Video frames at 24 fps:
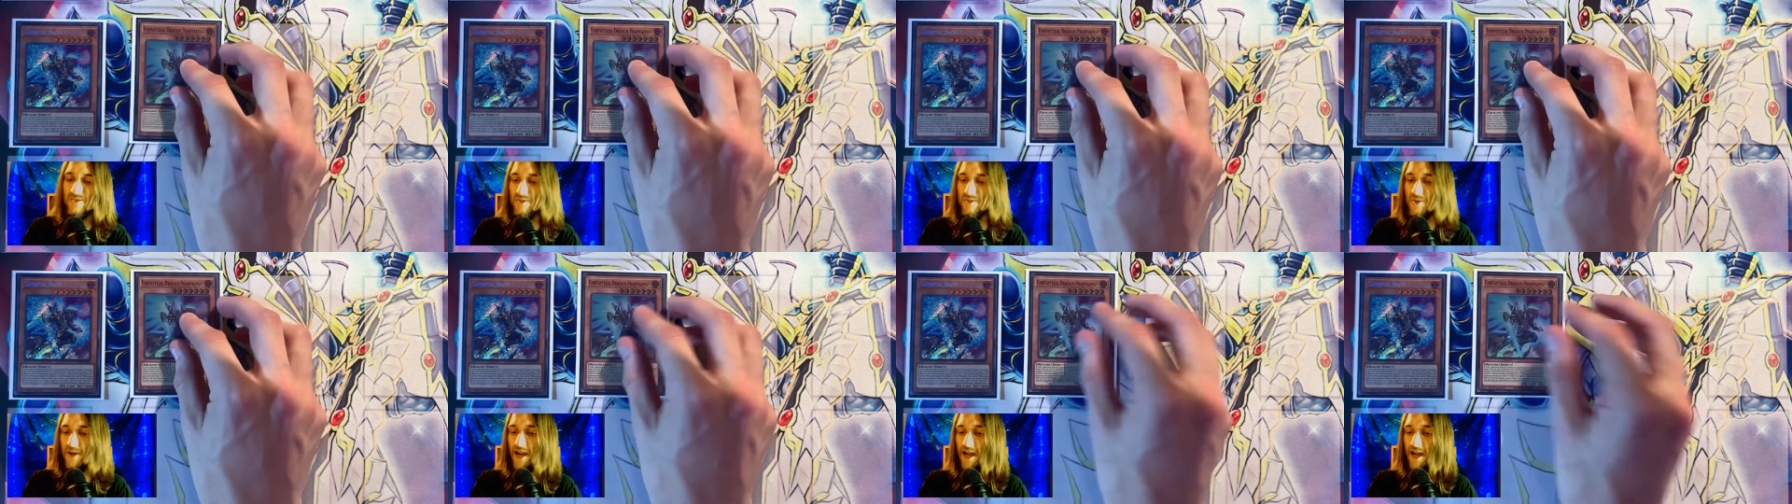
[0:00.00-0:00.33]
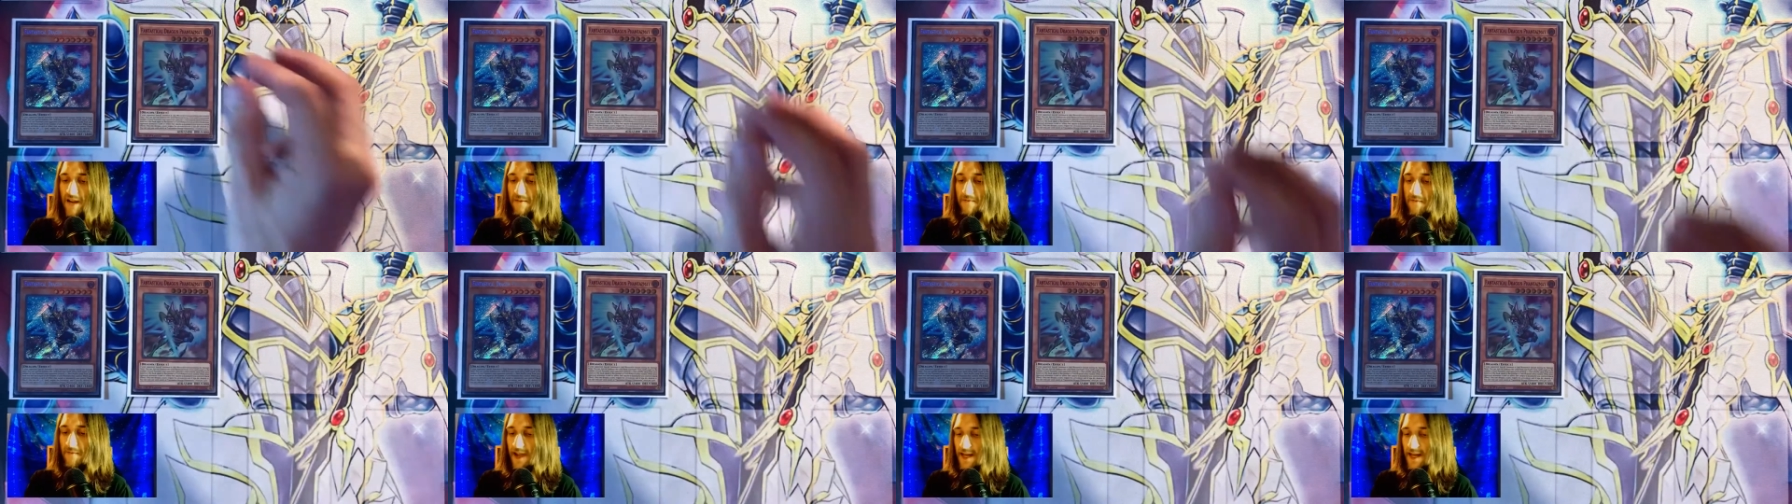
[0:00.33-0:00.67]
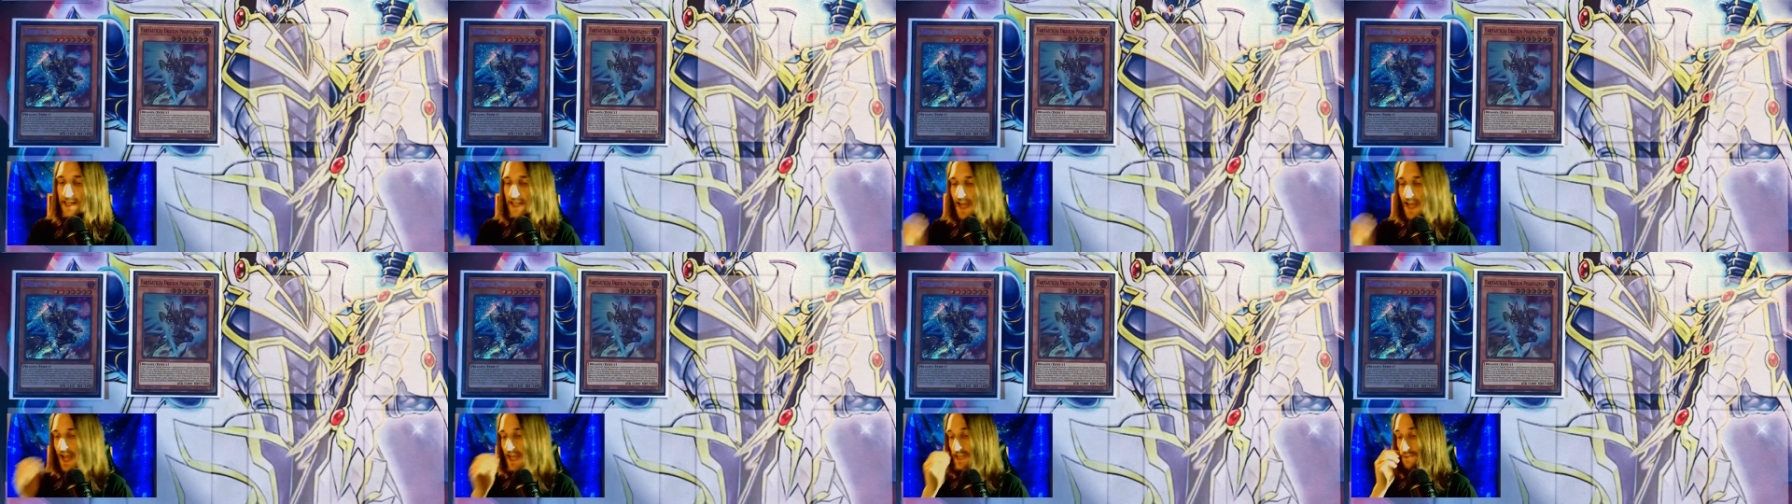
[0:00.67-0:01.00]
Dragon
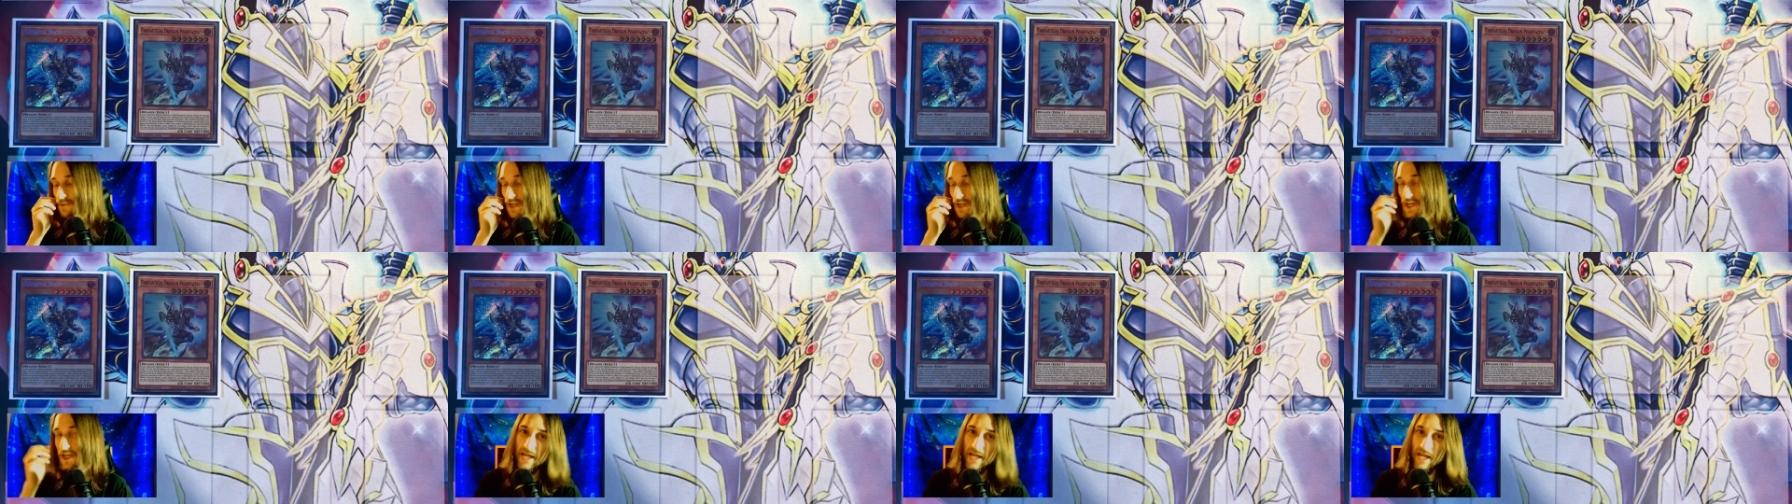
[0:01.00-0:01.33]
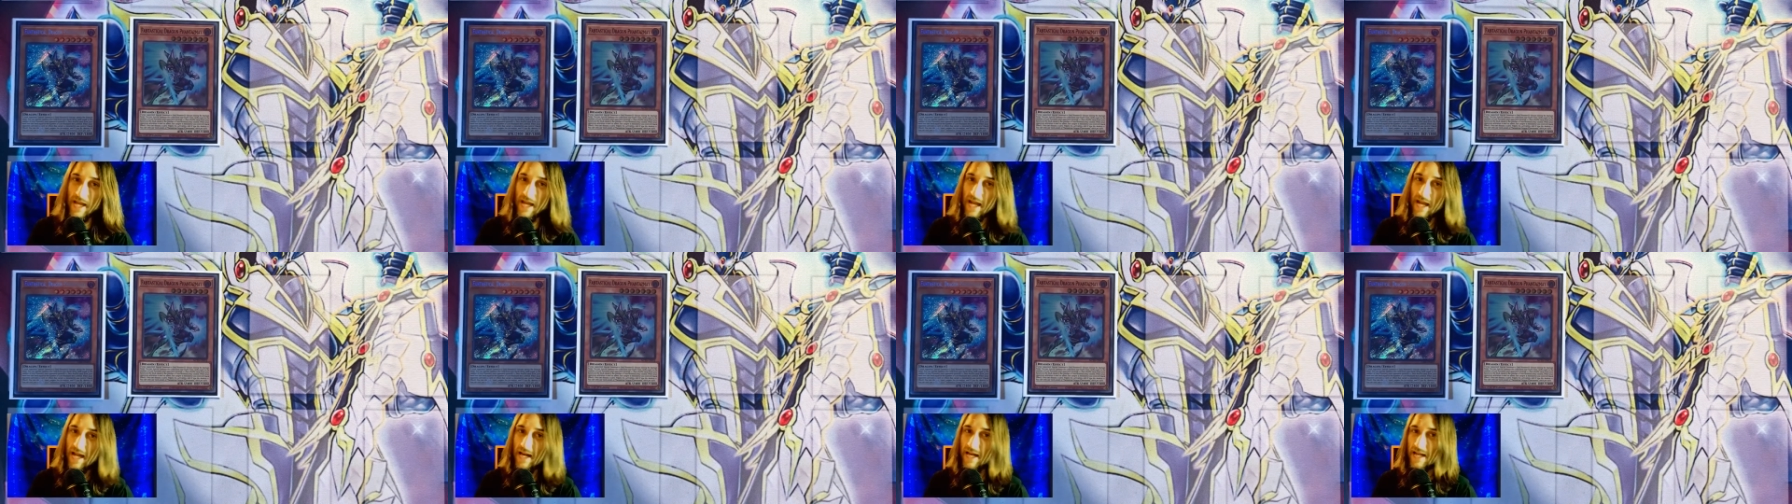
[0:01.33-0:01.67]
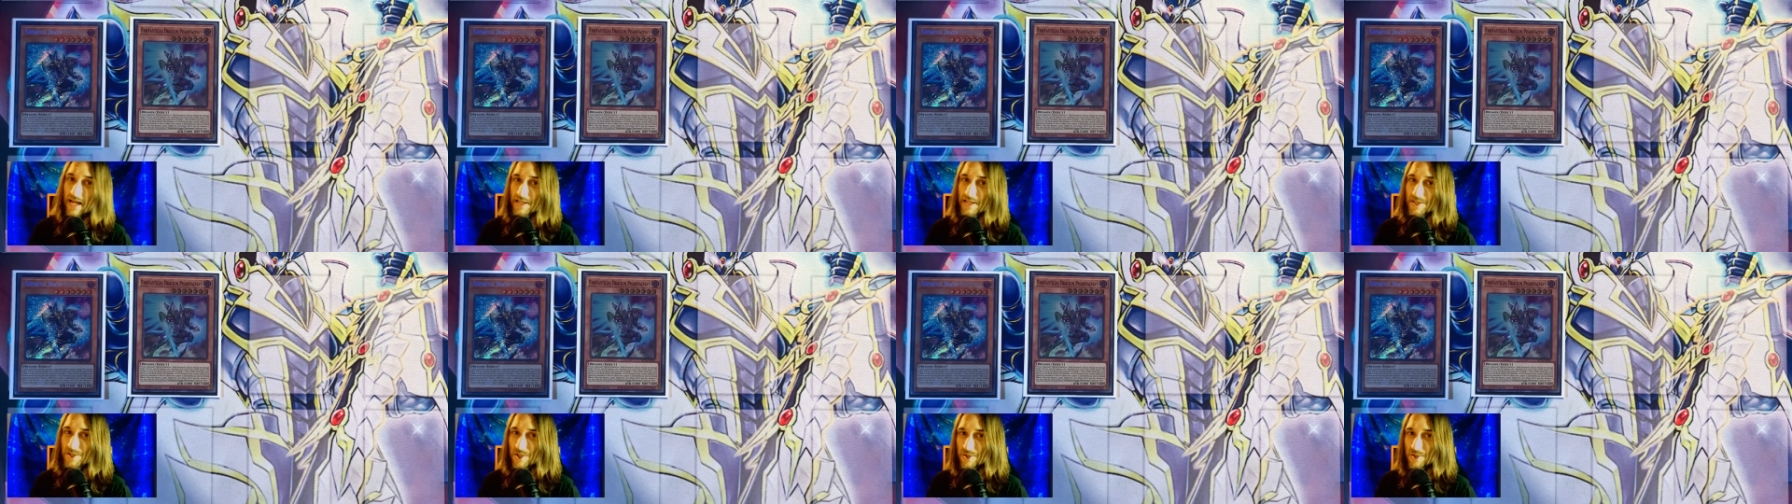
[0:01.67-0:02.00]
Phantasme. And
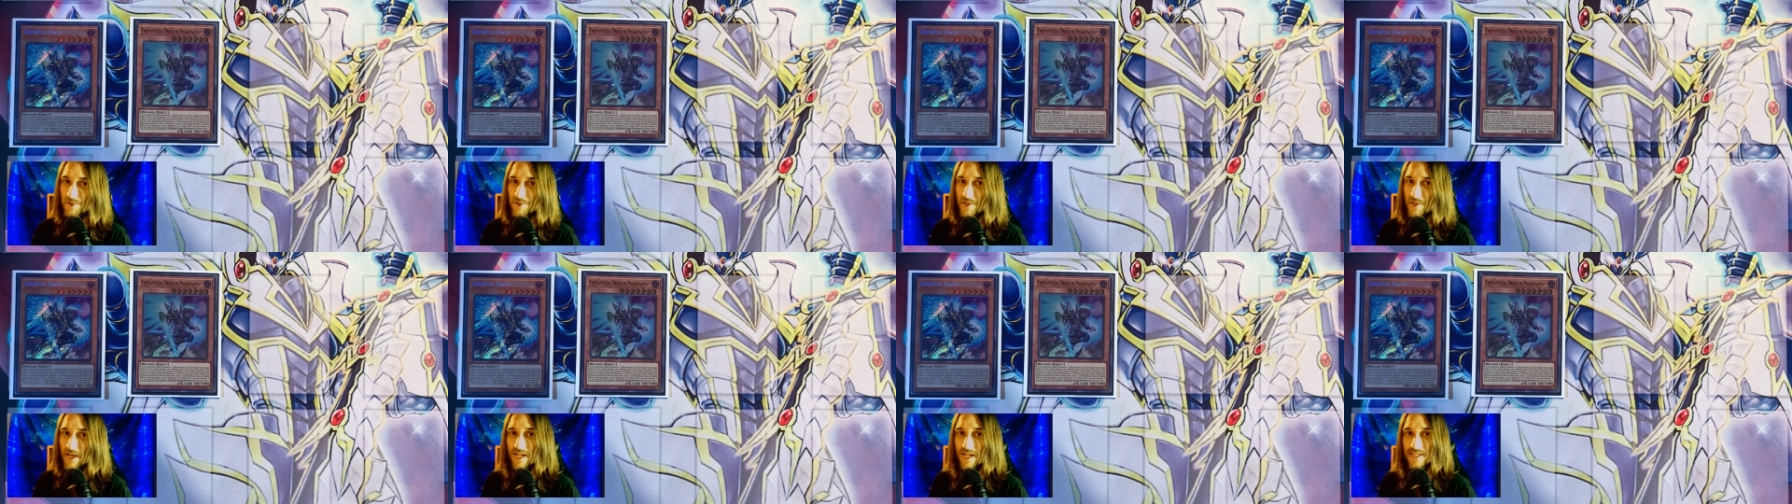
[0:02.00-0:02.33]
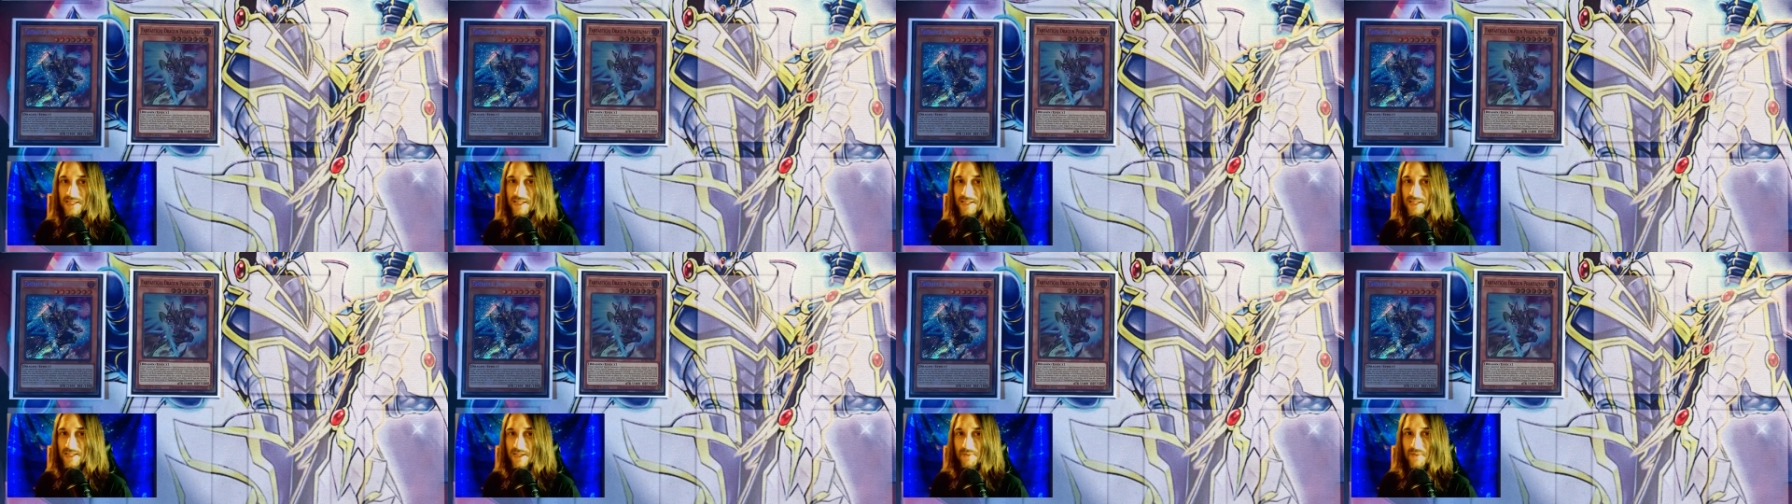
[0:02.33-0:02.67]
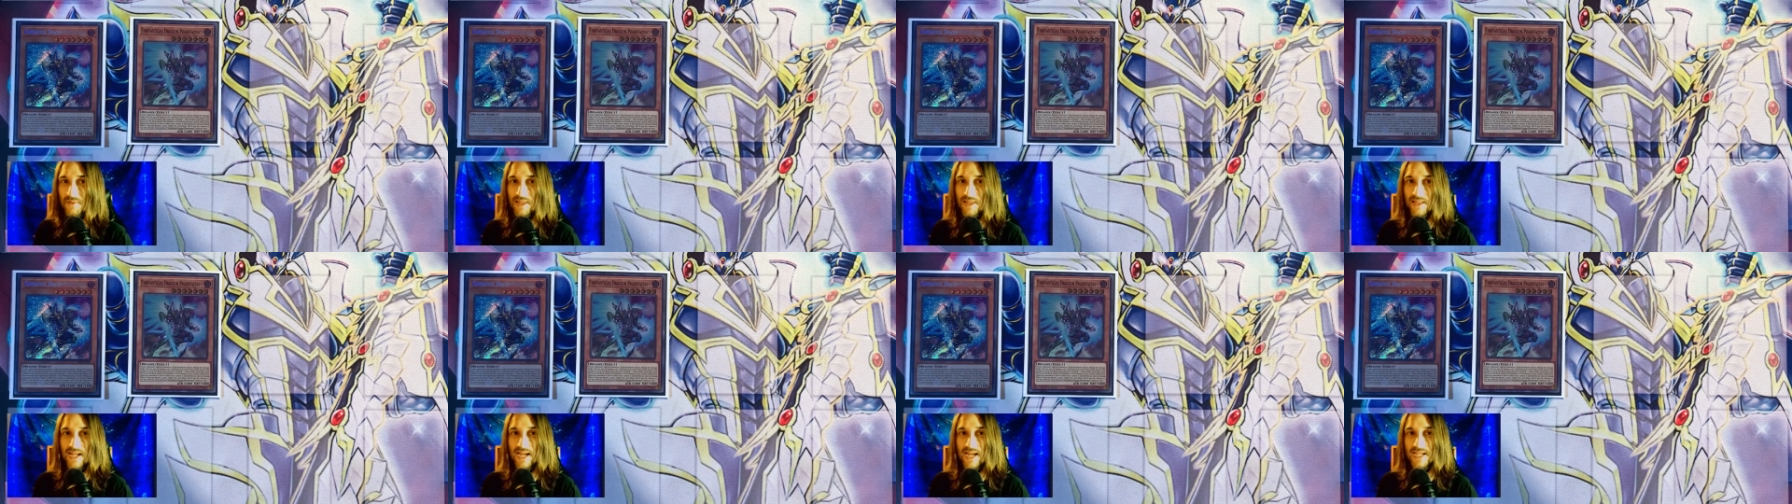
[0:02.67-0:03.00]
I showed you guys this on
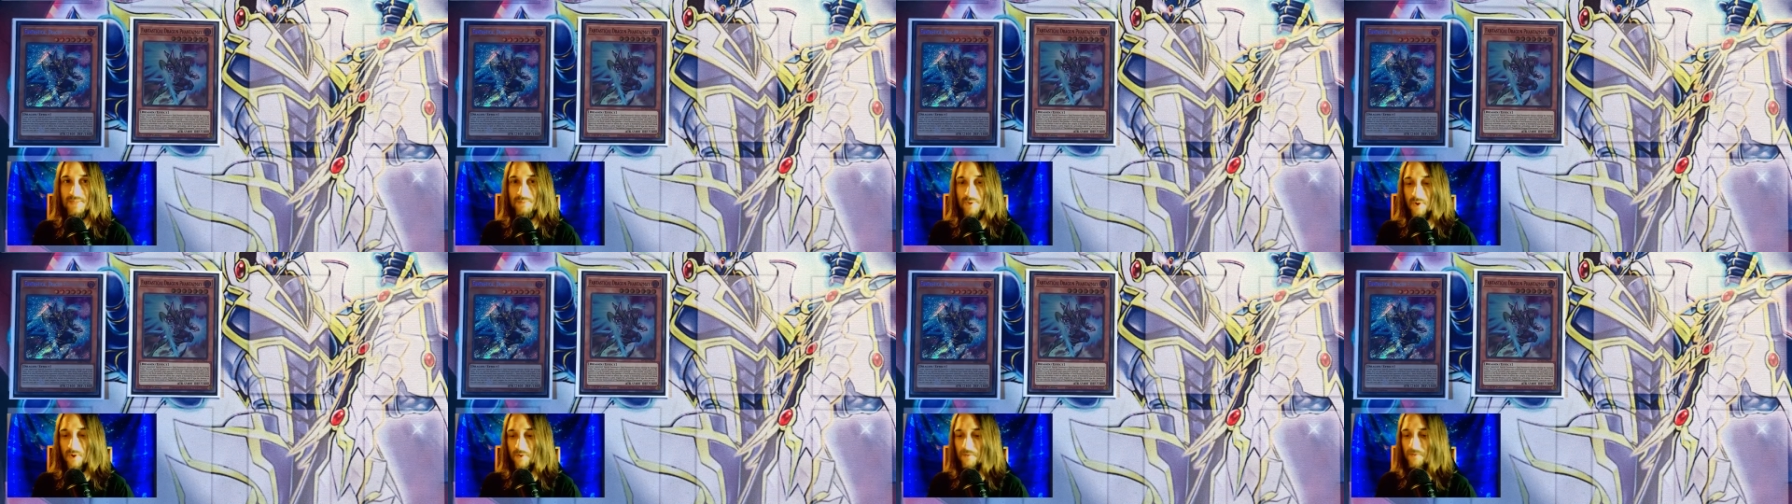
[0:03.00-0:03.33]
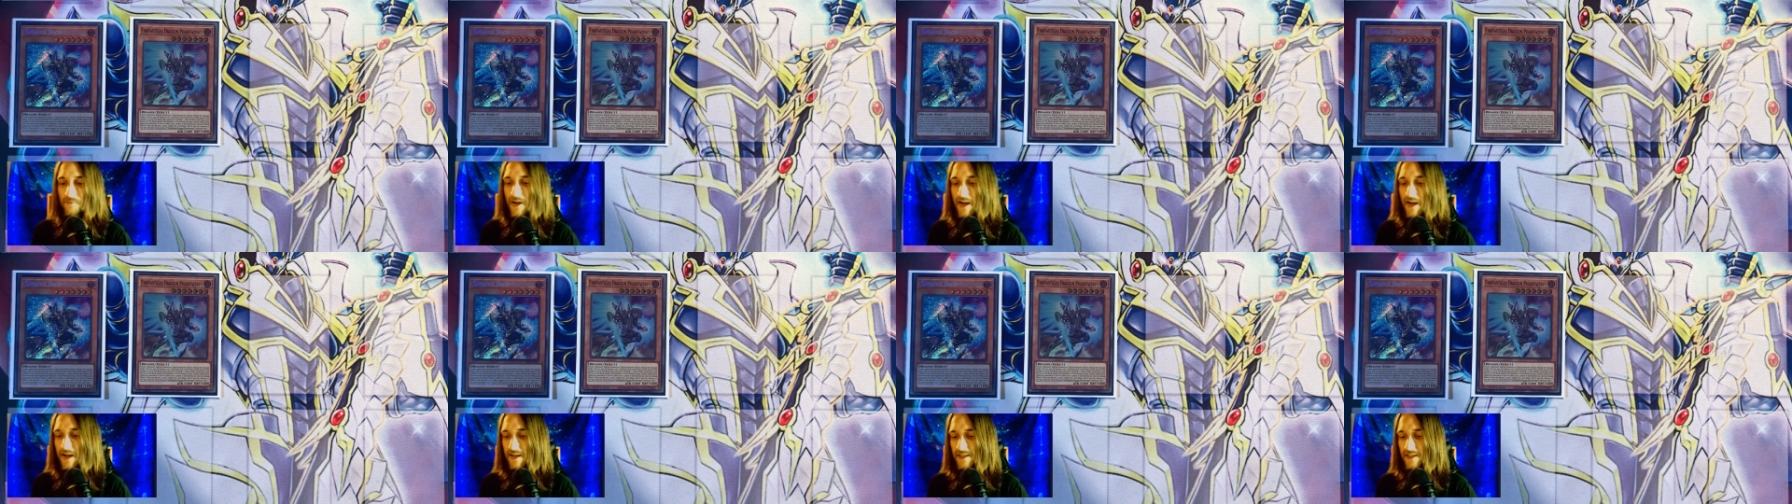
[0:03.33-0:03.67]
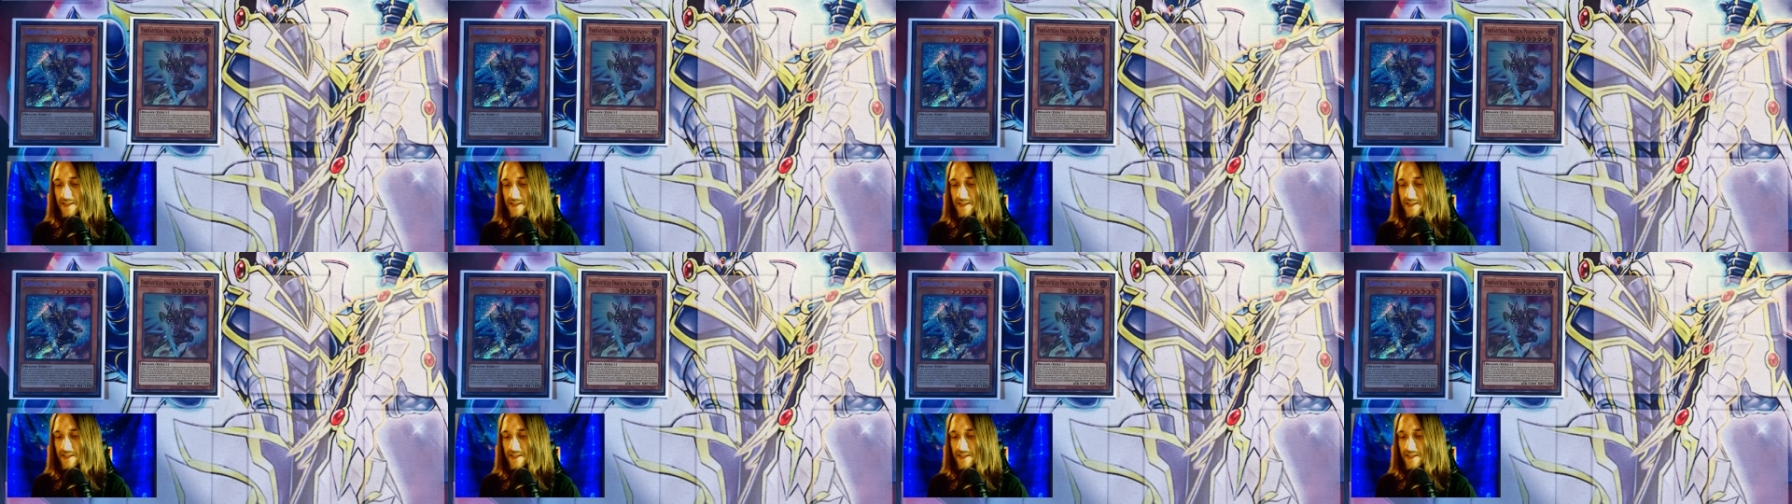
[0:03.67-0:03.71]
my last profile.